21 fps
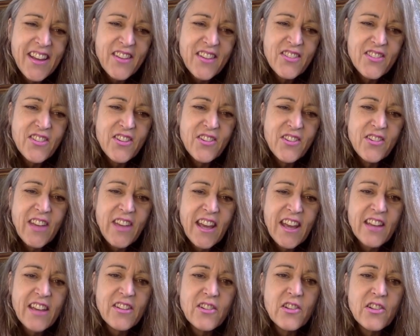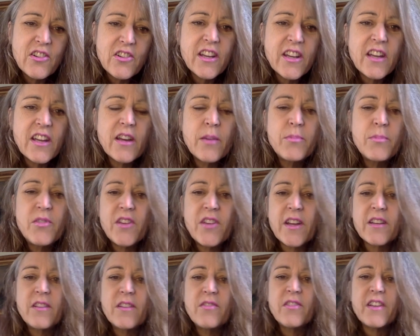So you can't look
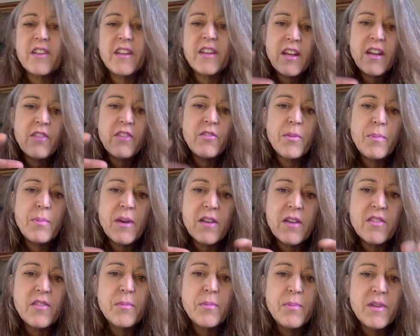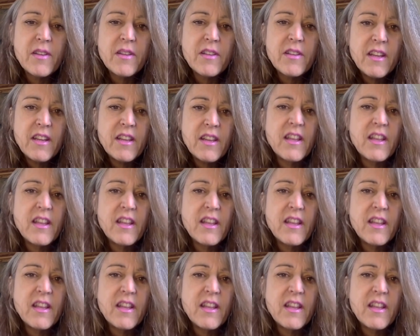objectively at every possibility.